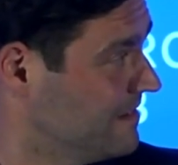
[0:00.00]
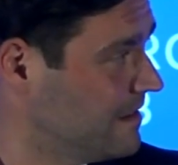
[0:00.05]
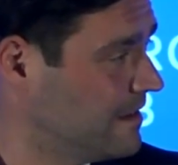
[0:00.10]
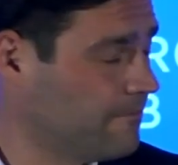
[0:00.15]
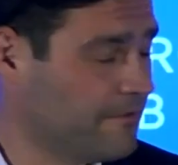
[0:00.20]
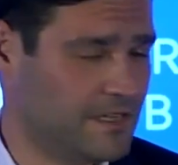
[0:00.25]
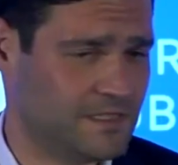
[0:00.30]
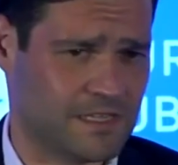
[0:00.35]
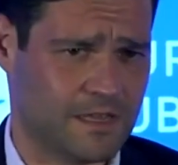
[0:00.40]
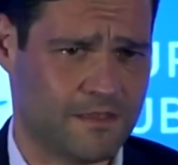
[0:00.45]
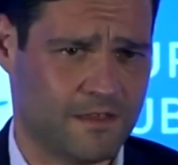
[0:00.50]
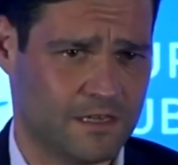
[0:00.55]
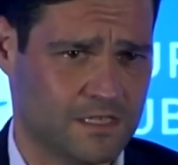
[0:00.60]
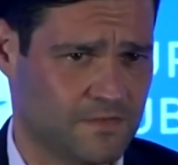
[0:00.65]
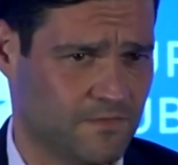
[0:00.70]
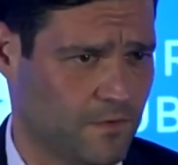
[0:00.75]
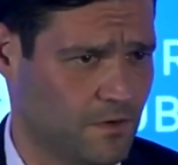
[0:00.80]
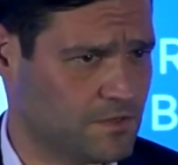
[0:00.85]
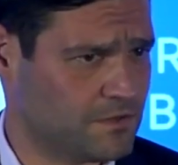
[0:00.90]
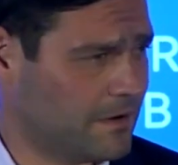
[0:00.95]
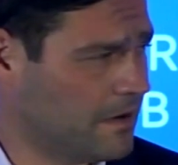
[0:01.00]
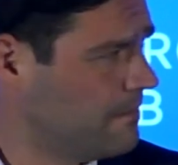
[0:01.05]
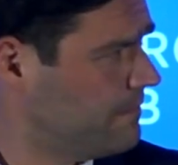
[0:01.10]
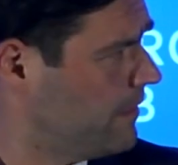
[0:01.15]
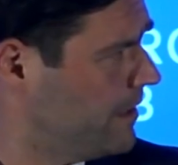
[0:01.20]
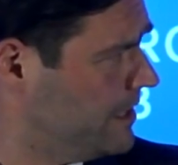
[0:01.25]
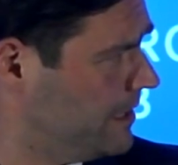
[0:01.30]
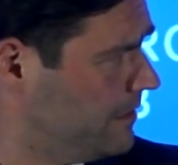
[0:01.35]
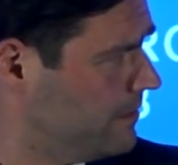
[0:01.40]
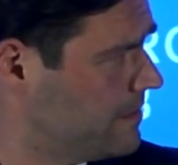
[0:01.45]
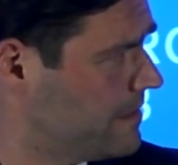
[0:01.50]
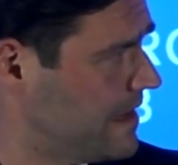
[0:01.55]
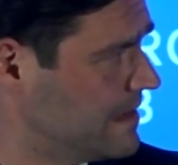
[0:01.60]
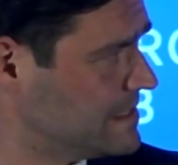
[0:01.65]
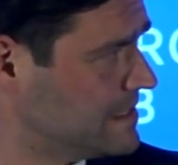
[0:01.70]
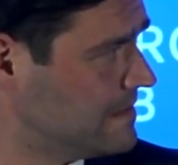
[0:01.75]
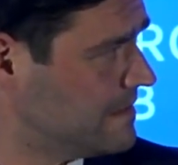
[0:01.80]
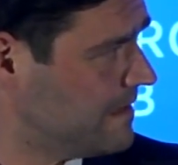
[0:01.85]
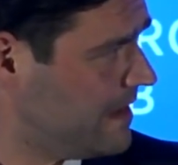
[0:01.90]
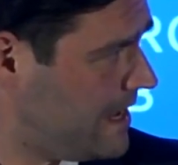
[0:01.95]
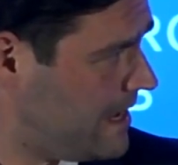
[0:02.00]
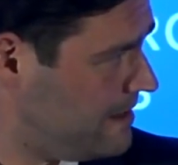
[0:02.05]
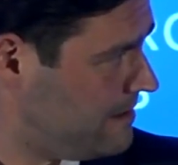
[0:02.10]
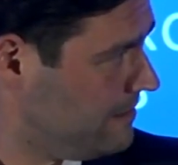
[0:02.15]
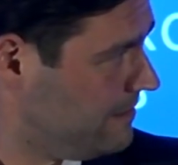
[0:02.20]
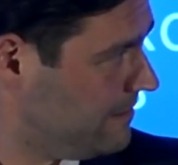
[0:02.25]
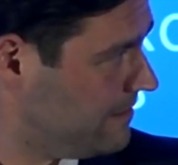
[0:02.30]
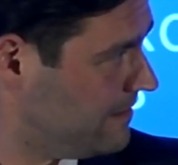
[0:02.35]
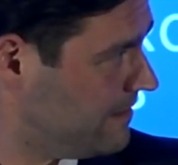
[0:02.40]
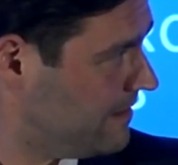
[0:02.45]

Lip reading: raised I think its first round of funding in 2010.